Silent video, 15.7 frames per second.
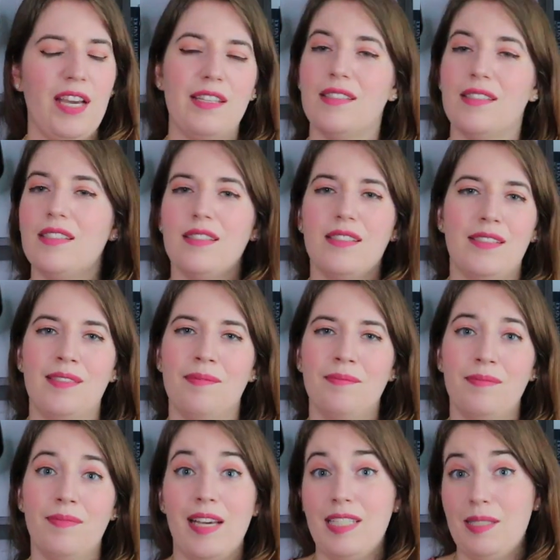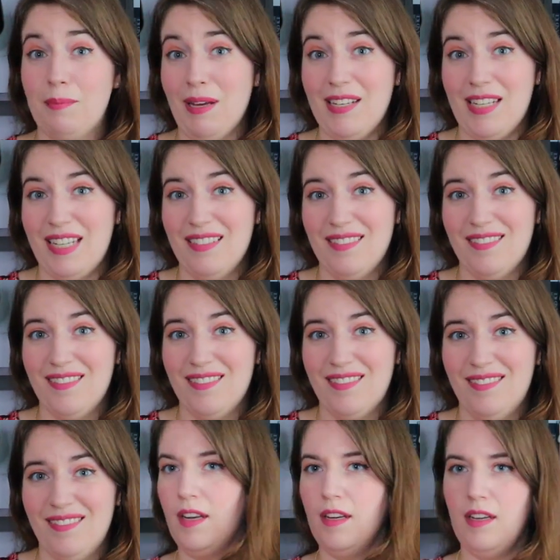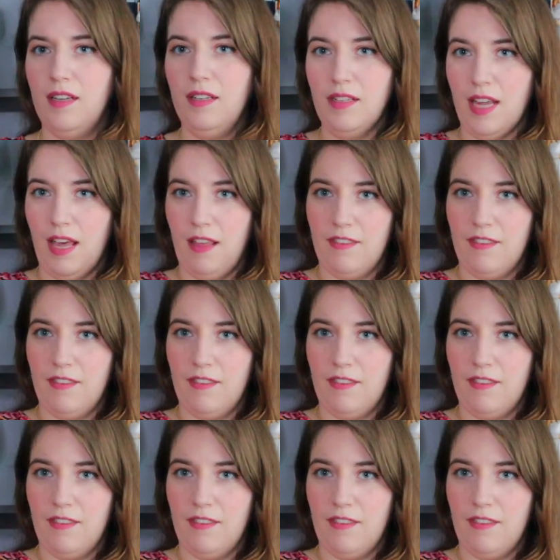It's Bundy. Now